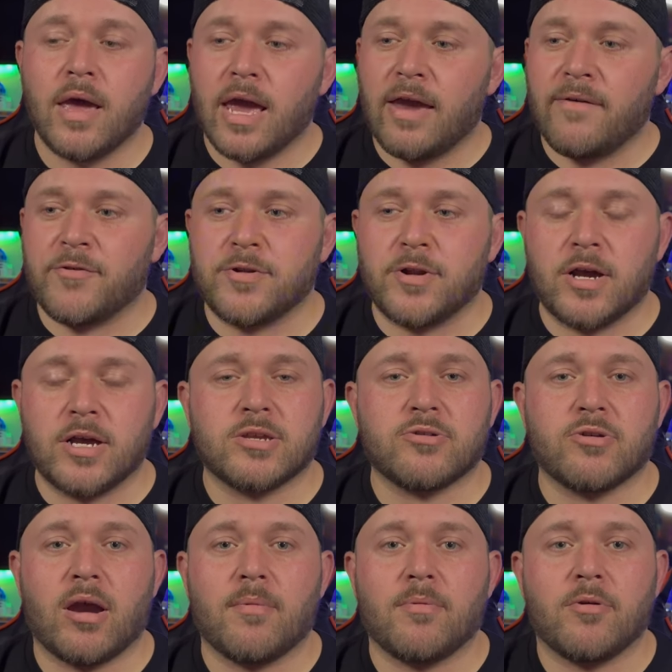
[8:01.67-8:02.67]
If you're not a
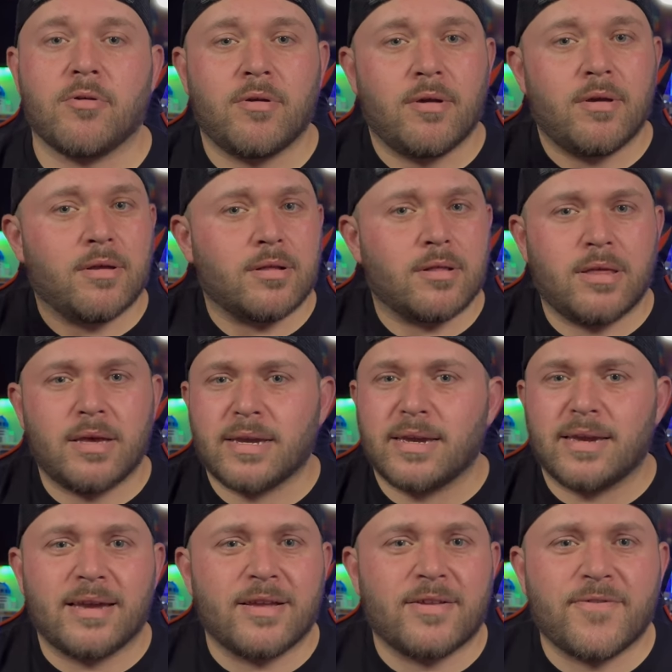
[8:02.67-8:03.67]
subscriber, click
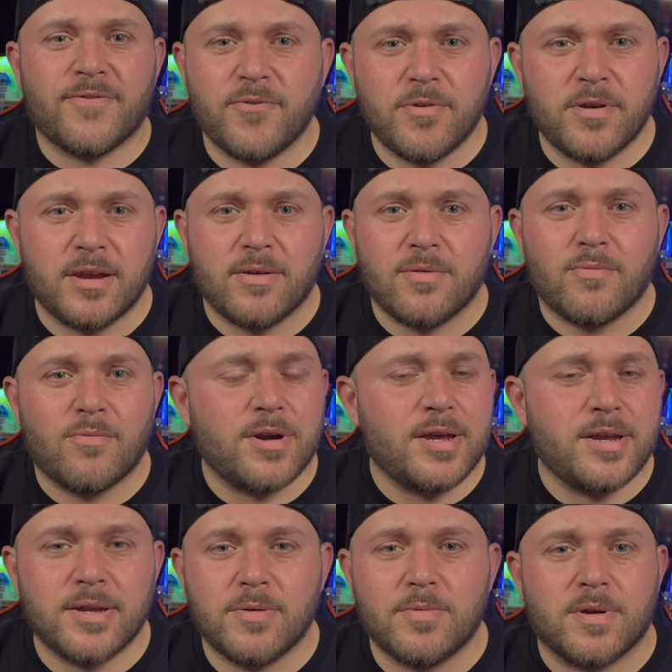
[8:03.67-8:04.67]
it. It's free. What are
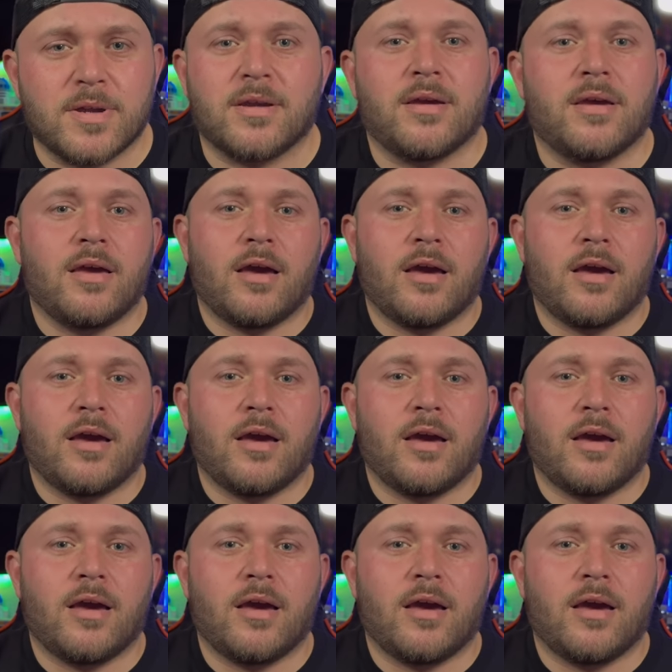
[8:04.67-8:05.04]
you doing?